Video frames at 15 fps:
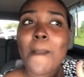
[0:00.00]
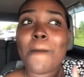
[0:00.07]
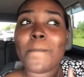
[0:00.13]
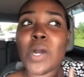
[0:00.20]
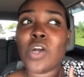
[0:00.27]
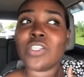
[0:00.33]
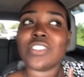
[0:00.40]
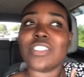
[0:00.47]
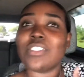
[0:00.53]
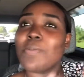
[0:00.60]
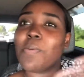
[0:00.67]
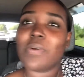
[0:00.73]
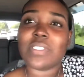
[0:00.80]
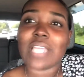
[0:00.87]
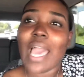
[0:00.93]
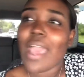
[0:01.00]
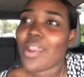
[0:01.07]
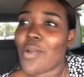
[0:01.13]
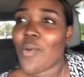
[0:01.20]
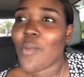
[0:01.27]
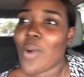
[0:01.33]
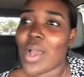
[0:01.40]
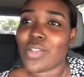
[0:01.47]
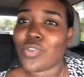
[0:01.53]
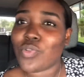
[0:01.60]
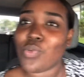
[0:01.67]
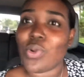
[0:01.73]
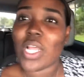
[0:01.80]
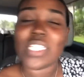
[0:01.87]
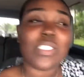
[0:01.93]
but suppose I don't want to do
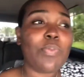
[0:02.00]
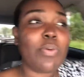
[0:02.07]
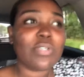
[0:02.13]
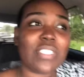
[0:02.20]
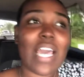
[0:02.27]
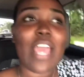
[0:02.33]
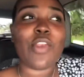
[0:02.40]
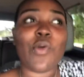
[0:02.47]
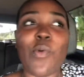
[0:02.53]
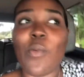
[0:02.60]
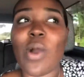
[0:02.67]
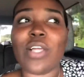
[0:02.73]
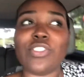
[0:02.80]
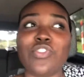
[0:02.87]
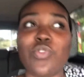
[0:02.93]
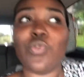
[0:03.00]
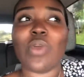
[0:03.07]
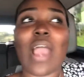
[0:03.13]
that. Suppose I don't want to.